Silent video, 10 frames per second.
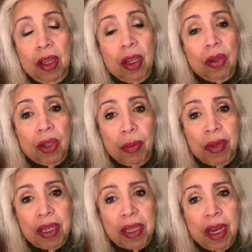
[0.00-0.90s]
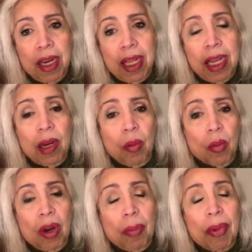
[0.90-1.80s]
YouTube decided they
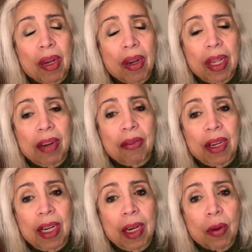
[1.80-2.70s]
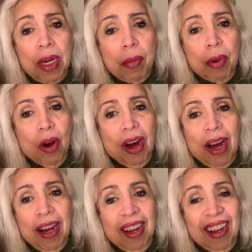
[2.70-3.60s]
didn't want me on that video anymore
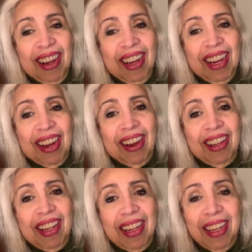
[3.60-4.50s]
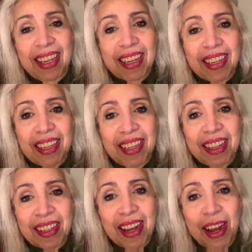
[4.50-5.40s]
on the
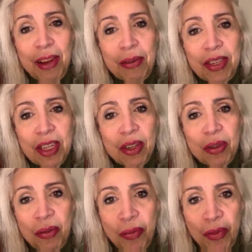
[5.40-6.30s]
live. So